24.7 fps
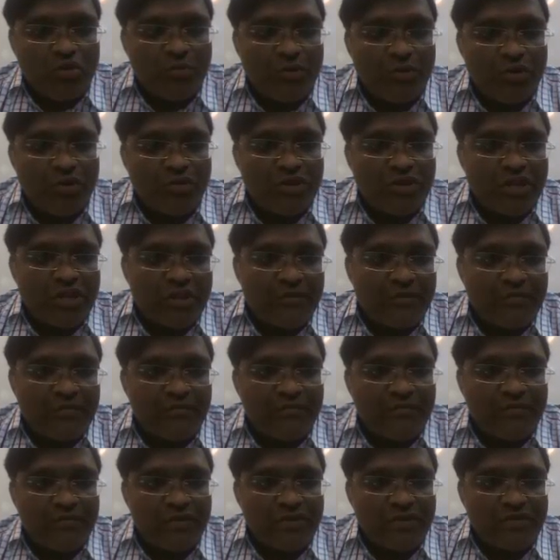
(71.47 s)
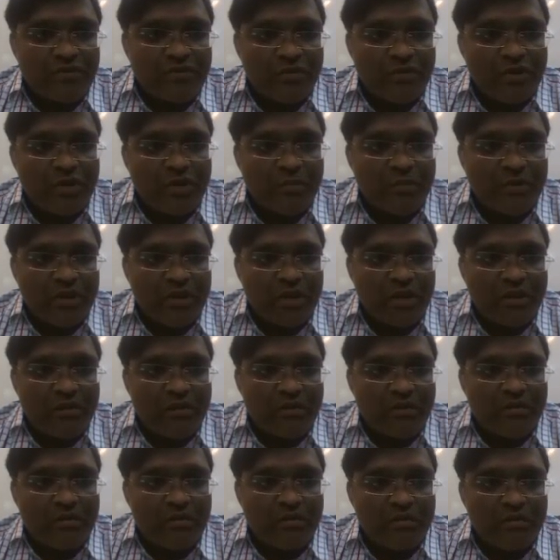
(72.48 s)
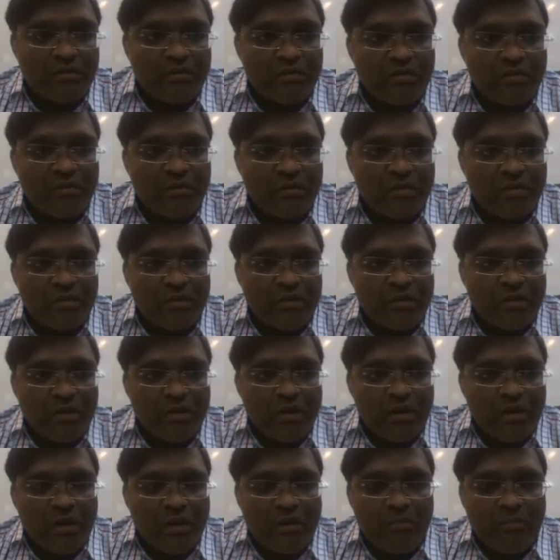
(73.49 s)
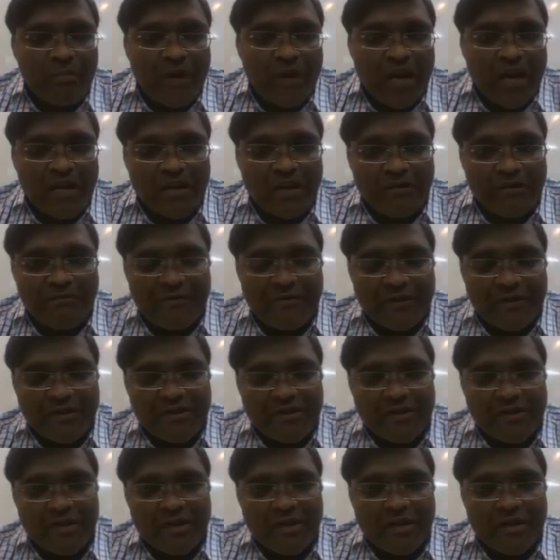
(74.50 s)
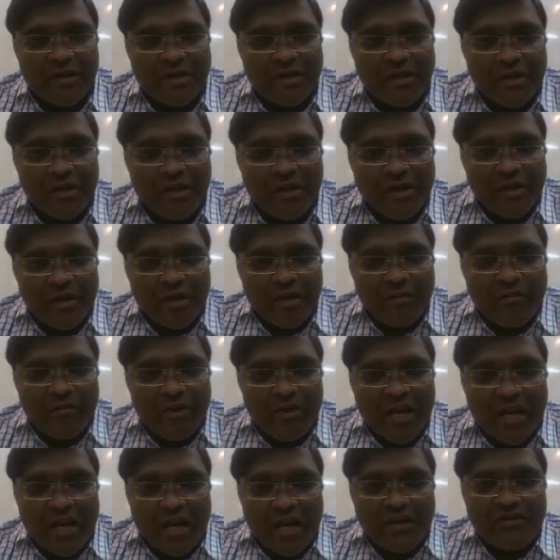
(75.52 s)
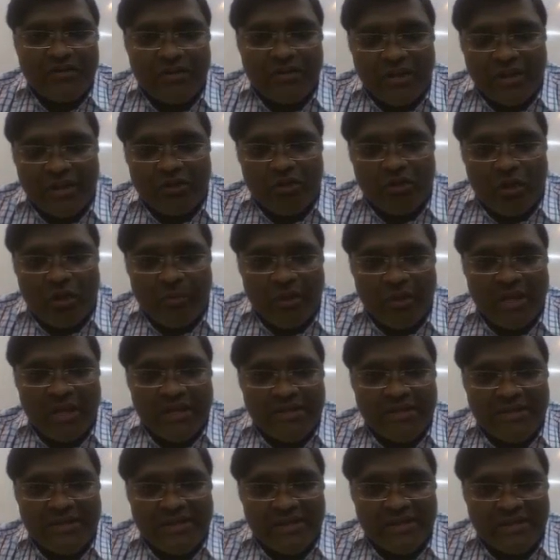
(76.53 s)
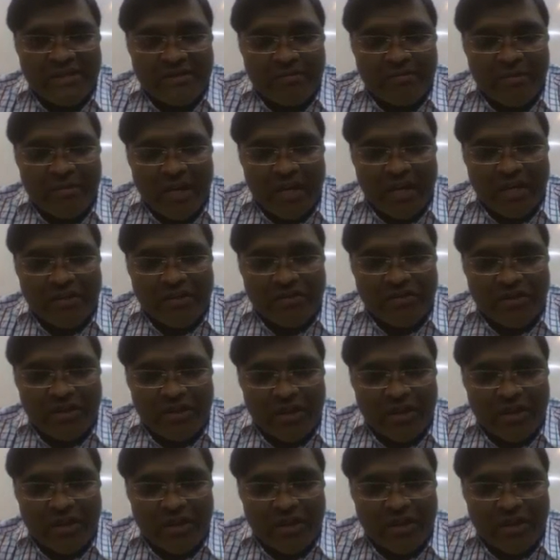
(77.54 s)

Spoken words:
2 mu T. This is going to be the path difference. We are considering normal incidence.